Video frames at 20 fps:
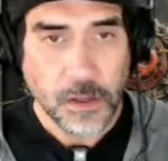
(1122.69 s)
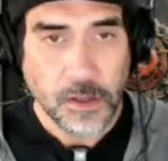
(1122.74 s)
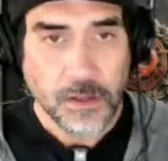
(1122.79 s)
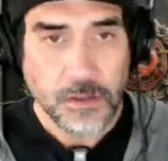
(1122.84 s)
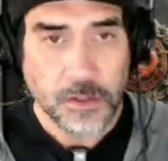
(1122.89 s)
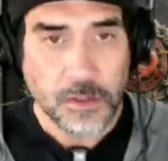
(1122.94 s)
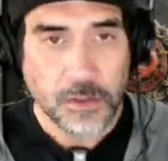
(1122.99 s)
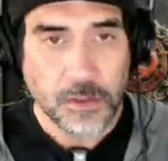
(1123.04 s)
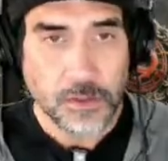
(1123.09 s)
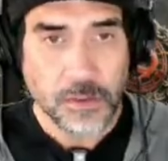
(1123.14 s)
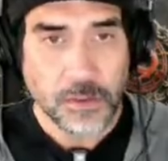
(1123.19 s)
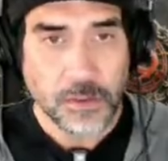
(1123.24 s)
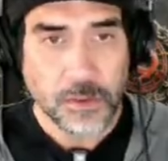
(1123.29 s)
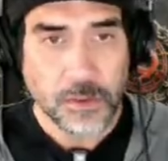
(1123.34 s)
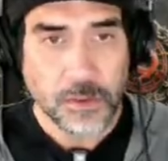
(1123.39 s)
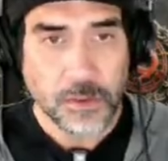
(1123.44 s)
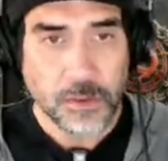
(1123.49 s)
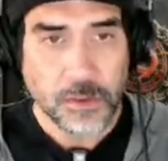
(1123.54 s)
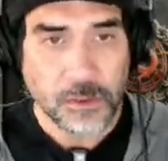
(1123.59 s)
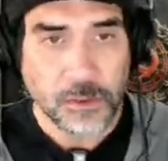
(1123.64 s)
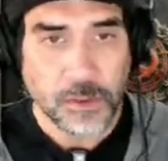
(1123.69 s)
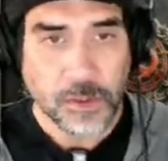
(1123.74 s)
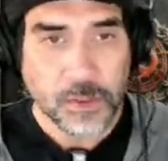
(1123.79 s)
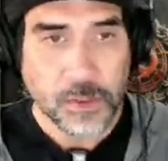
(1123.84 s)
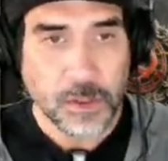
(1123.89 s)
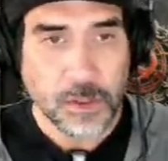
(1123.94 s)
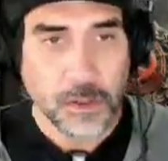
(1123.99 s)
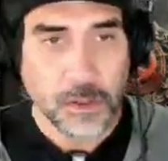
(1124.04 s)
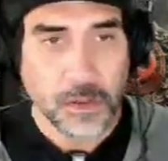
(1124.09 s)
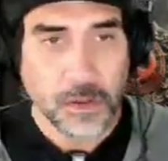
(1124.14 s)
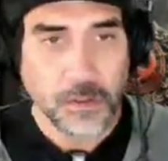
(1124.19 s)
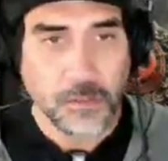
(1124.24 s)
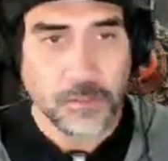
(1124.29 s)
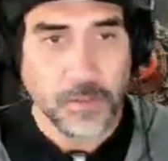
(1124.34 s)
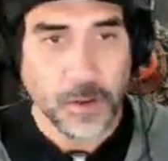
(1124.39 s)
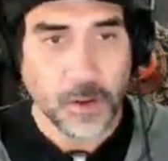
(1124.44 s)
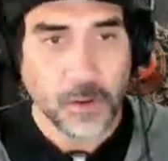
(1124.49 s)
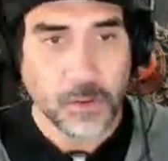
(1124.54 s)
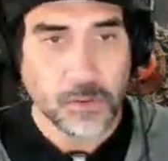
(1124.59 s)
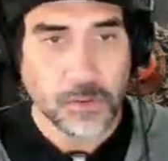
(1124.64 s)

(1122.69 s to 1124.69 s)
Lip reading: 2, 3, 4,